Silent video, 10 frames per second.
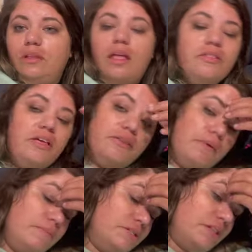the other
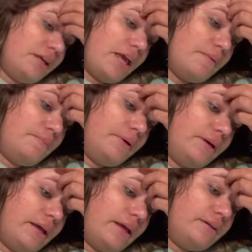members of the camp
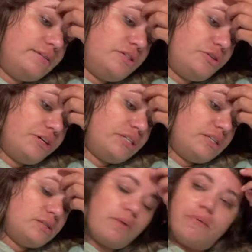get stories
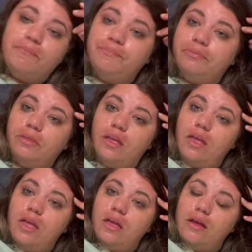as well.
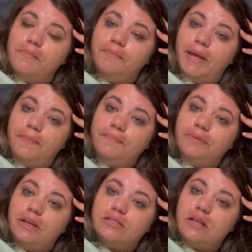But yeah,
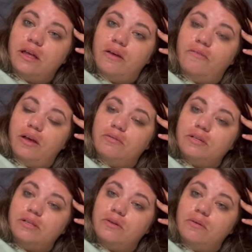that is all I have. I'll
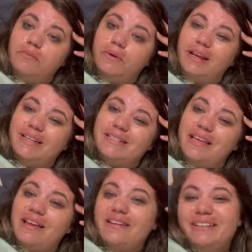talk to you all when I get to the
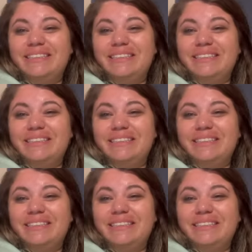end.